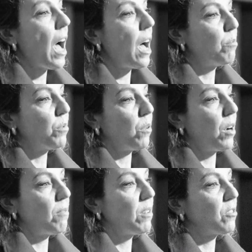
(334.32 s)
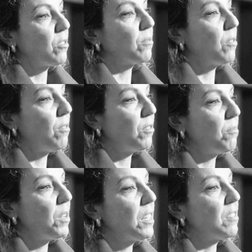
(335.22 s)
upper levels of
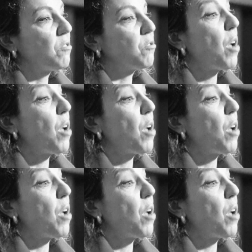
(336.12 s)
government,